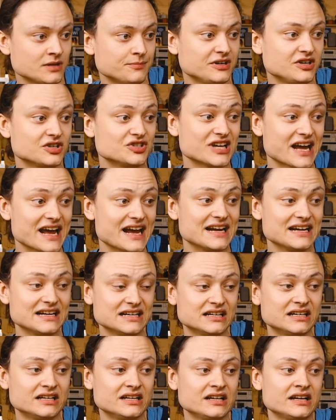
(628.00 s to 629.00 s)
because
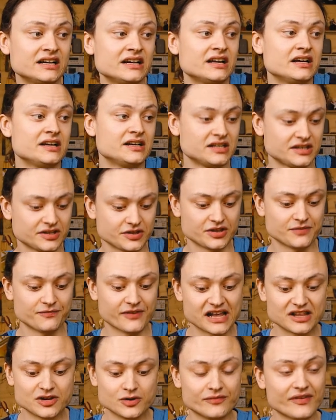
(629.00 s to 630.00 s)
A, the
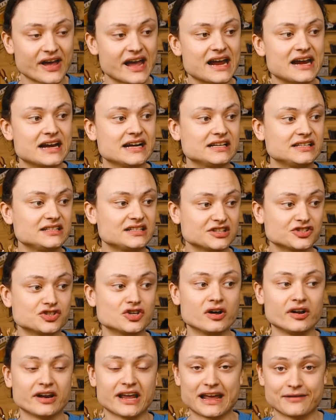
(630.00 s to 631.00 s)
value of A does
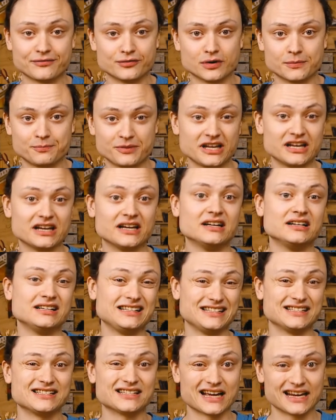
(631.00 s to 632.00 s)
not ever appear
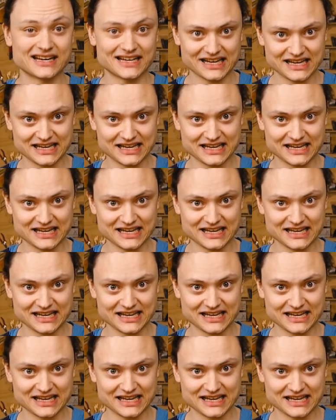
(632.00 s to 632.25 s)
inside